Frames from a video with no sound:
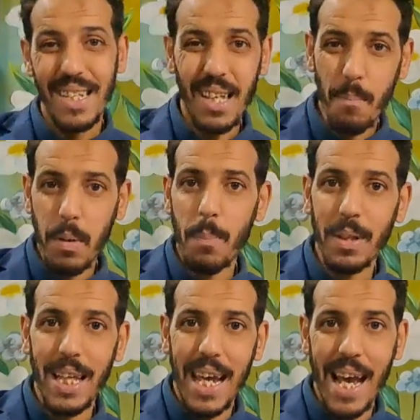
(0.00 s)
Some
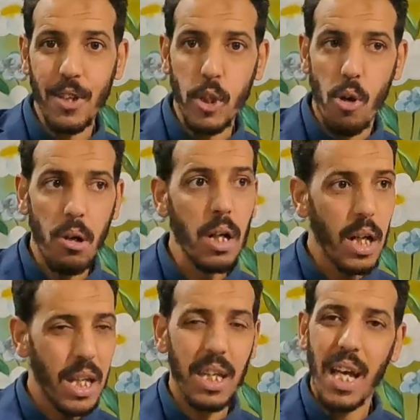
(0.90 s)
people they answer
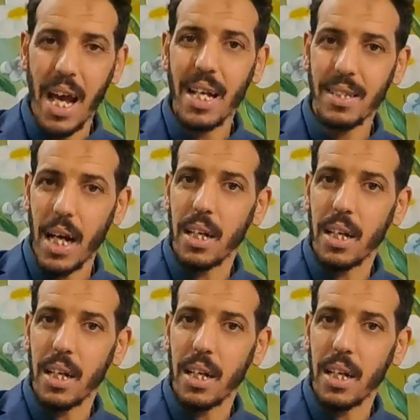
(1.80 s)
yes,